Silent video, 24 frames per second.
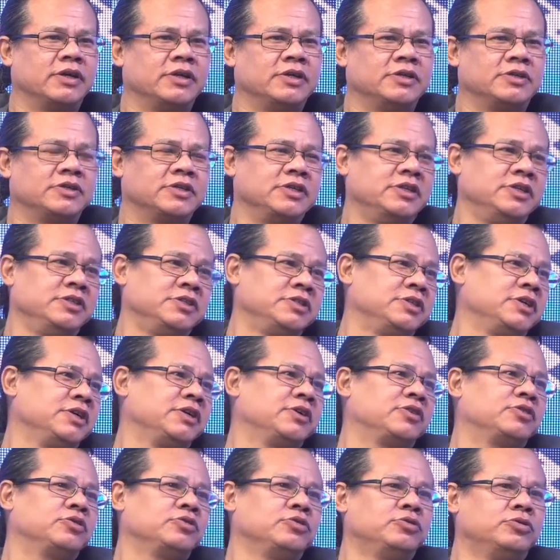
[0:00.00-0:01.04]
is easier
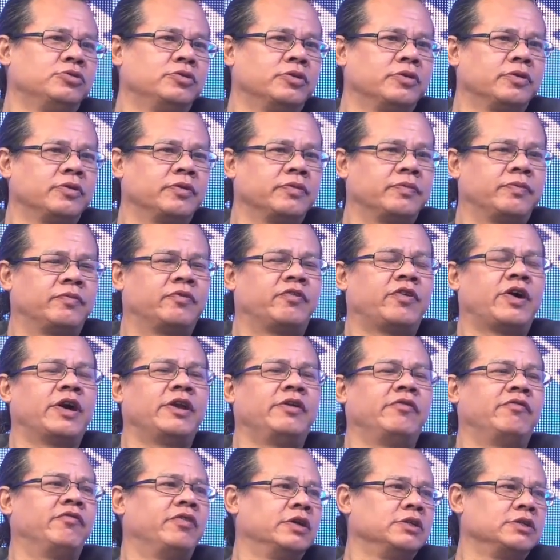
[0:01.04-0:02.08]
to uh,
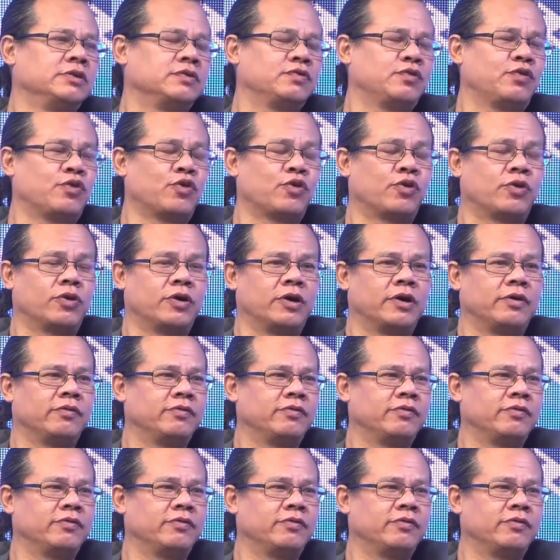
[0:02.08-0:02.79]
find funds for a,